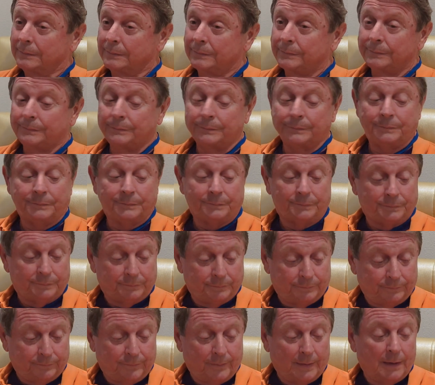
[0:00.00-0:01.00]
were part of the
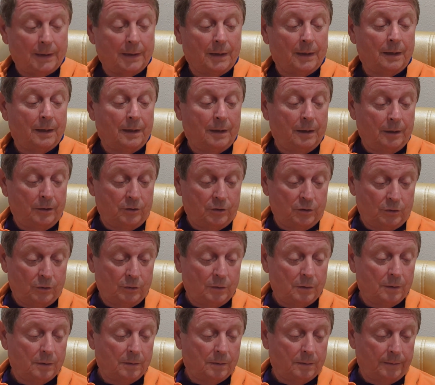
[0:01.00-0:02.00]
original.
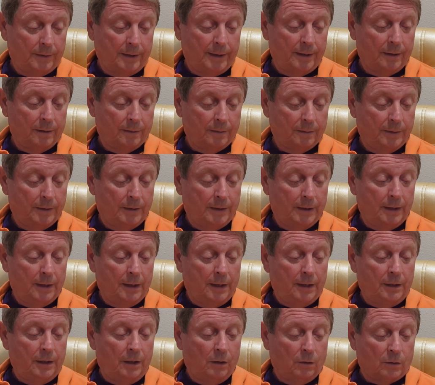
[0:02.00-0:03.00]
Sure. Yeah.
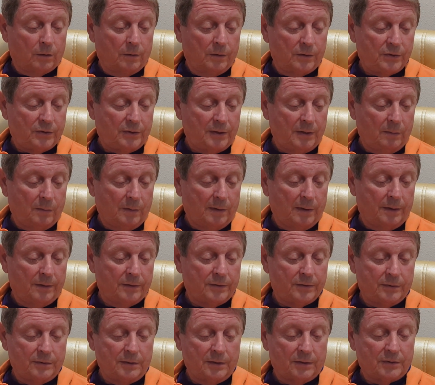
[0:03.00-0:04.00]
You know, Christy mm-hmm.
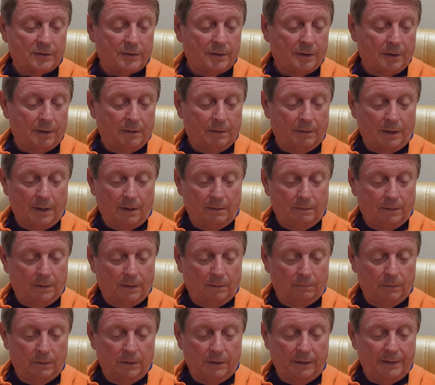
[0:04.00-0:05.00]
was just a,
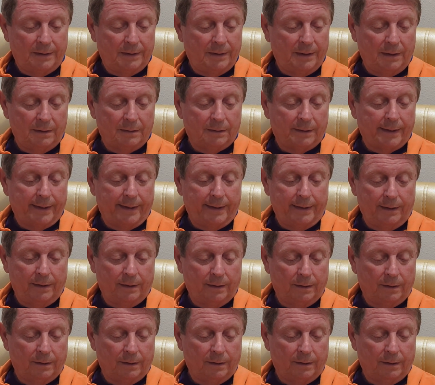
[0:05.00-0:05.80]
a, really neat lady,